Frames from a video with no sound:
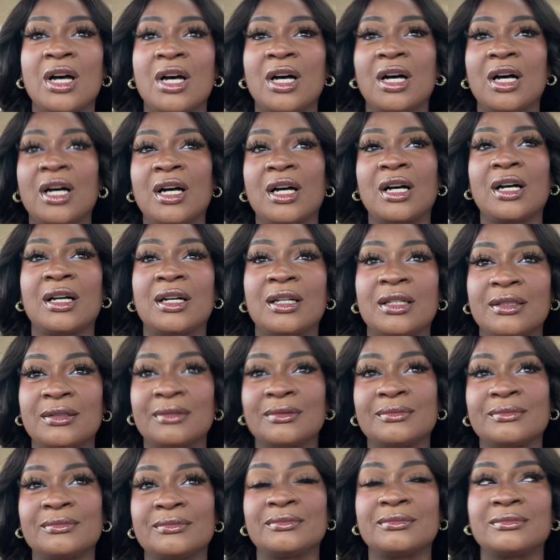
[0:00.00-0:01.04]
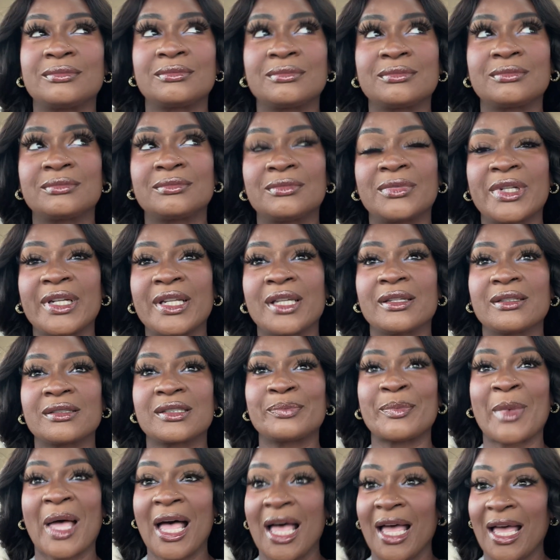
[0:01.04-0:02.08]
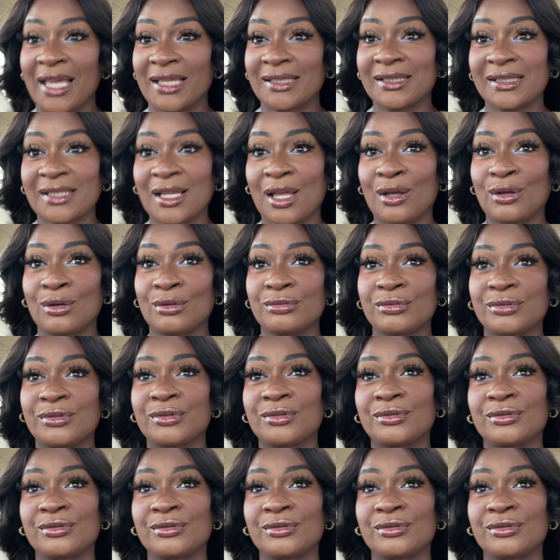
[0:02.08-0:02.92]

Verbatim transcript: um, what else? My hot sauce.